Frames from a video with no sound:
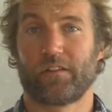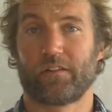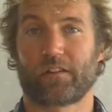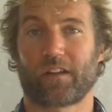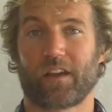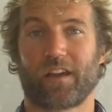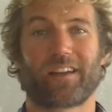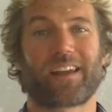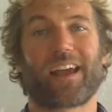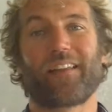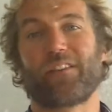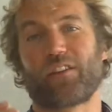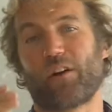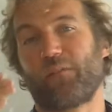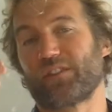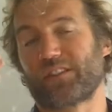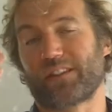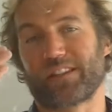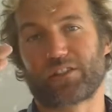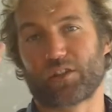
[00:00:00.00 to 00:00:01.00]
Okay, again,
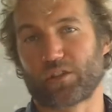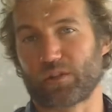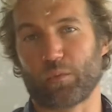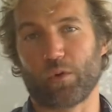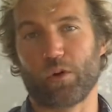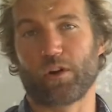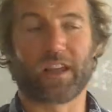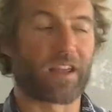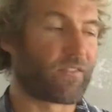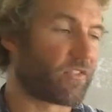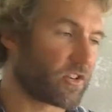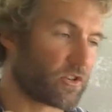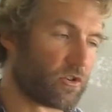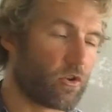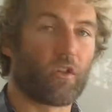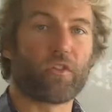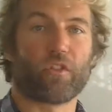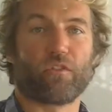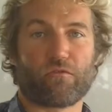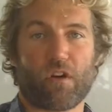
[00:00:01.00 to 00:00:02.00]
obviously this doesn't work if it's
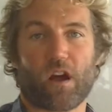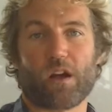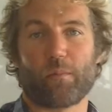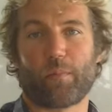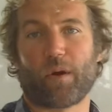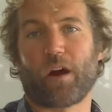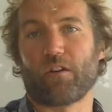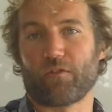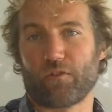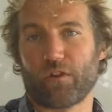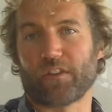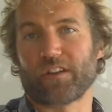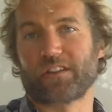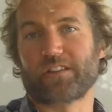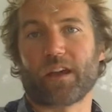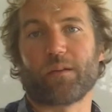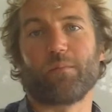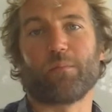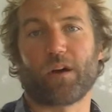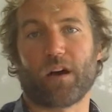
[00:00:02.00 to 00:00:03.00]
not the right bar and not the
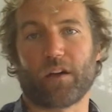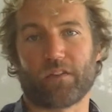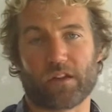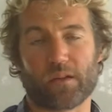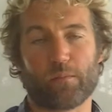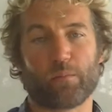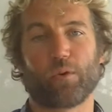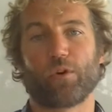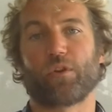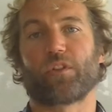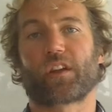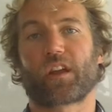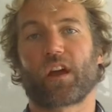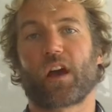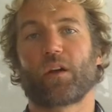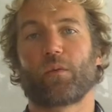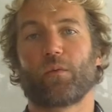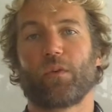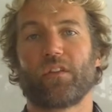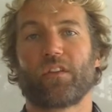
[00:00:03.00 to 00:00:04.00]
same bar that he bought the
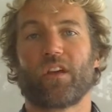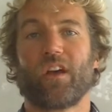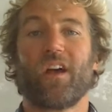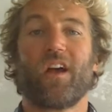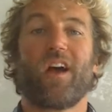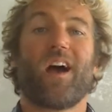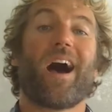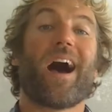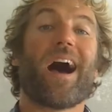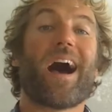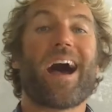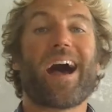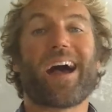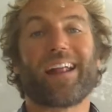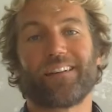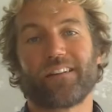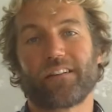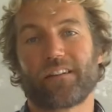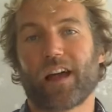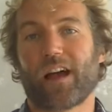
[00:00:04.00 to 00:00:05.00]
kite with.
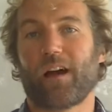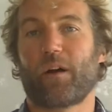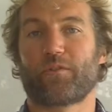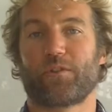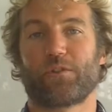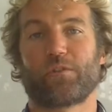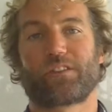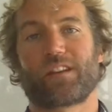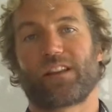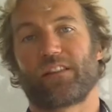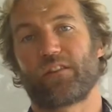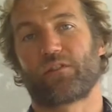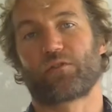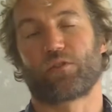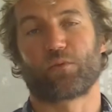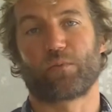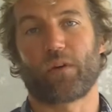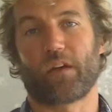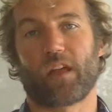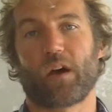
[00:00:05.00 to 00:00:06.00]
And how do you know he's telling the
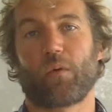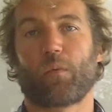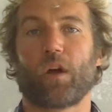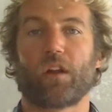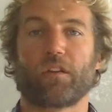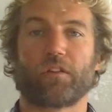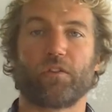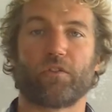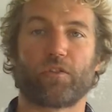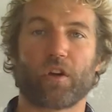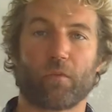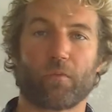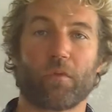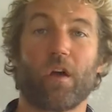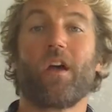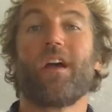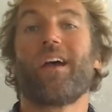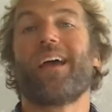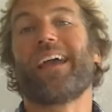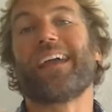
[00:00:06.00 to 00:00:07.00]
truth about that? Well, you don't.
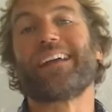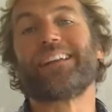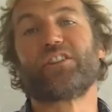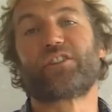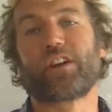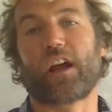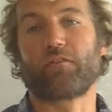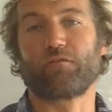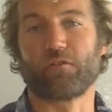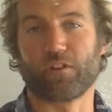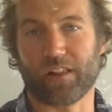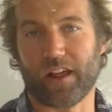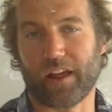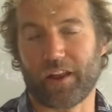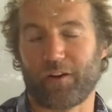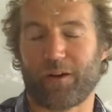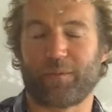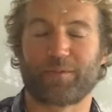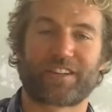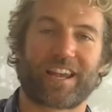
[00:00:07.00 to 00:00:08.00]
In general, and
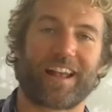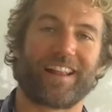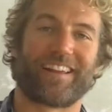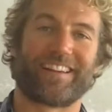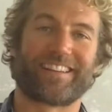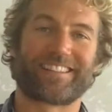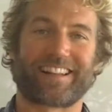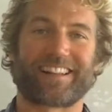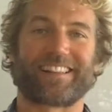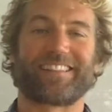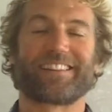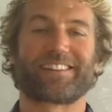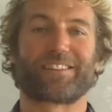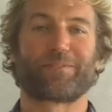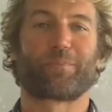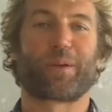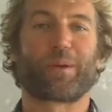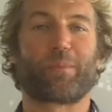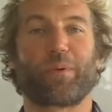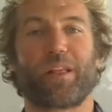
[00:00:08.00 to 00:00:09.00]
I'm telling this
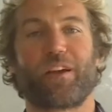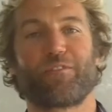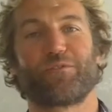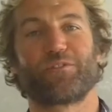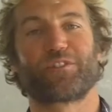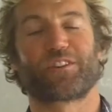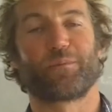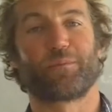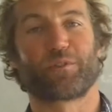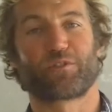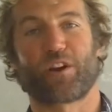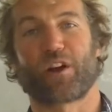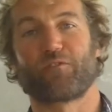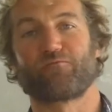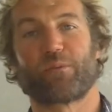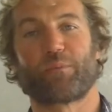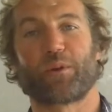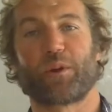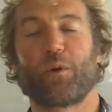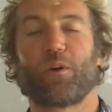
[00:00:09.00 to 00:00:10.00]
as people, everyone's going to be trying
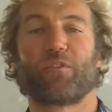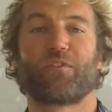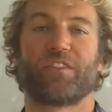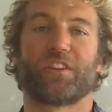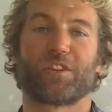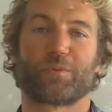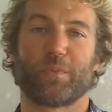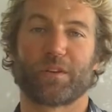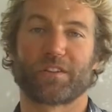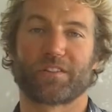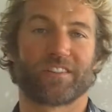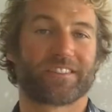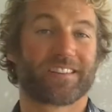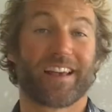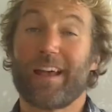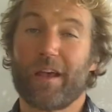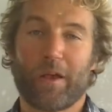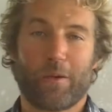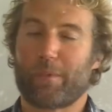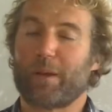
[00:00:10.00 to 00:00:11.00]
to rip you off in this business,
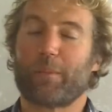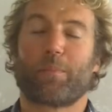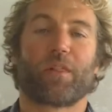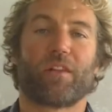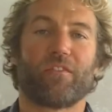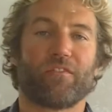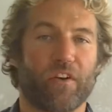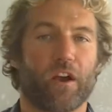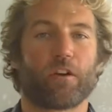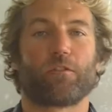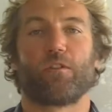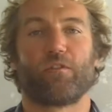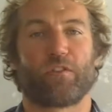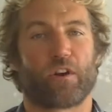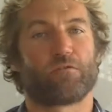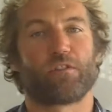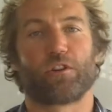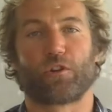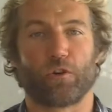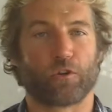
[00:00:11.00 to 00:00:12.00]
people are very,
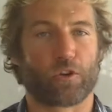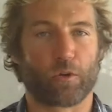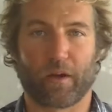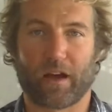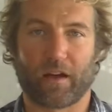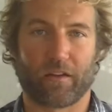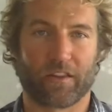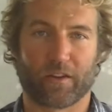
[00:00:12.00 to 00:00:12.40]
very good about